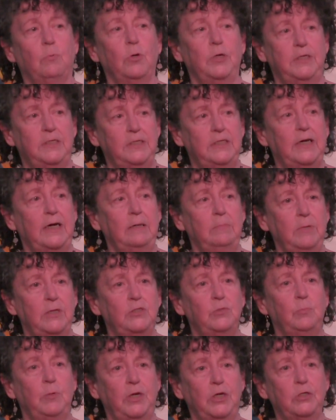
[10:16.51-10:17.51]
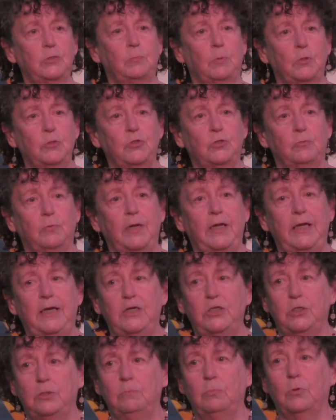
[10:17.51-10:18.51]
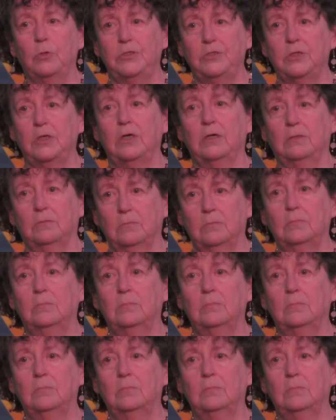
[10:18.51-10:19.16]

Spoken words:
point in time has been exposed to radiation poisoning.